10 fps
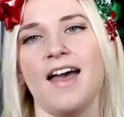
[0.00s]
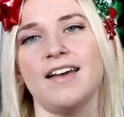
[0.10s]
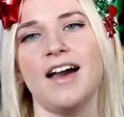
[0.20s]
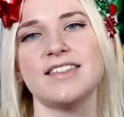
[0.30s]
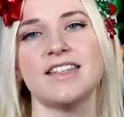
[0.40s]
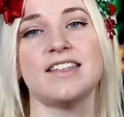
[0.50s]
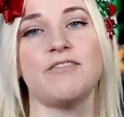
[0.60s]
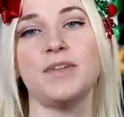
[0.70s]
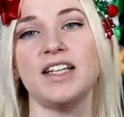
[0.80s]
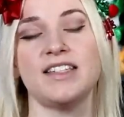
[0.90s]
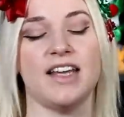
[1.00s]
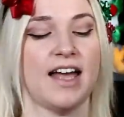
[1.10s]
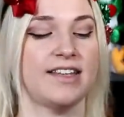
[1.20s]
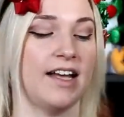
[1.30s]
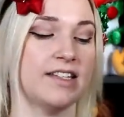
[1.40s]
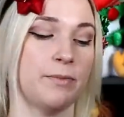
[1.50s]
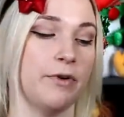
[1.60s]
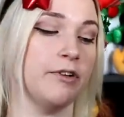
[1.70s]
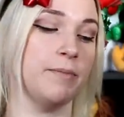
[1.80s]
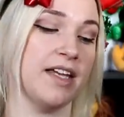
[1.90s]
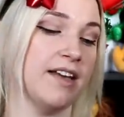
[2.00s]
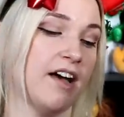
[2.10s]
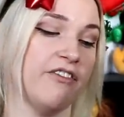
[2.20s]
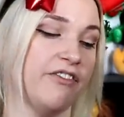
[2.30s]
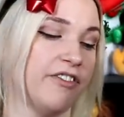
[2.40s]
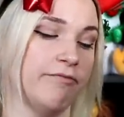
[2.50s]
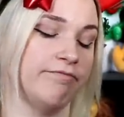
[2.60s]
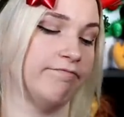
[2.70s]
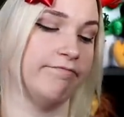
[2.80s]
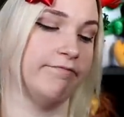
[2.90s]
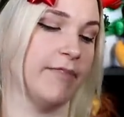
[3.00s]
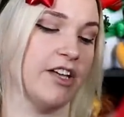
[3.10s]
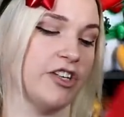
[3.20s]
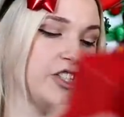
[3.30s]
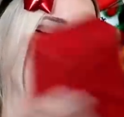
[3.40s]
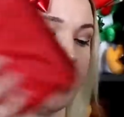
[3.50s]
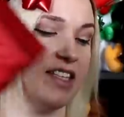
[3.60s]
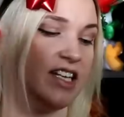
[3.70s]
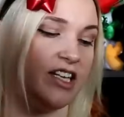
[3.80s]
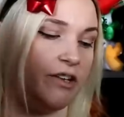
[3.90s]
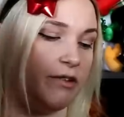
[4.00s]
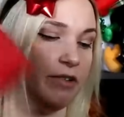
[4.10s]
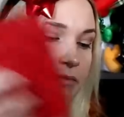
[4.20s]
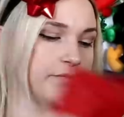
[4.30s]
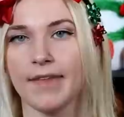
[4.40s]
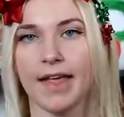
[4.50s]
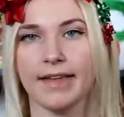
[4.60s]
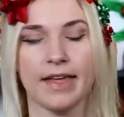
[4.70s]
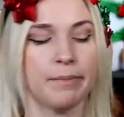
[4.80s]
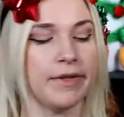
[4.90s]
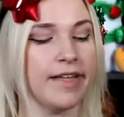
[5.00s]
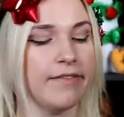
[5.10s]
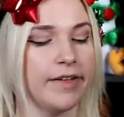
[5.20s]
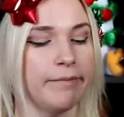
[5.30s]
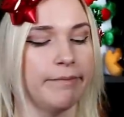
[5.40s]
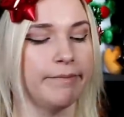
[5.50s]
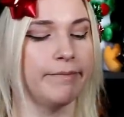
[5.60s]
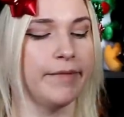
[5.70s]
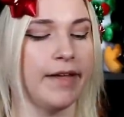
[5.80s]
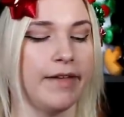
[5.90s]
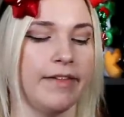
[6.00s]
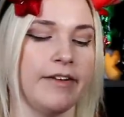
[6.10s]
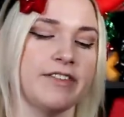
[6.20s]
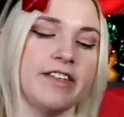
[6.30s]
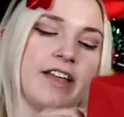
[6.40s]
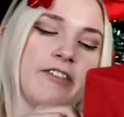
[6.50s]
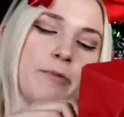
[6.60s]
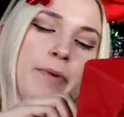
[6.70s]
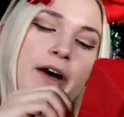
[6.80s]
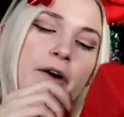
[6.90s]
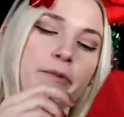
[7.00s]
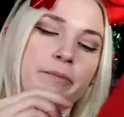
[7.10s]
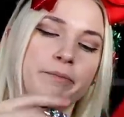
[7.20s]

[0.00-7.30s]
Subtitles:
And guys, as if Melissa had not spoiled me enough, she continued, I can't believe it. There's another bow.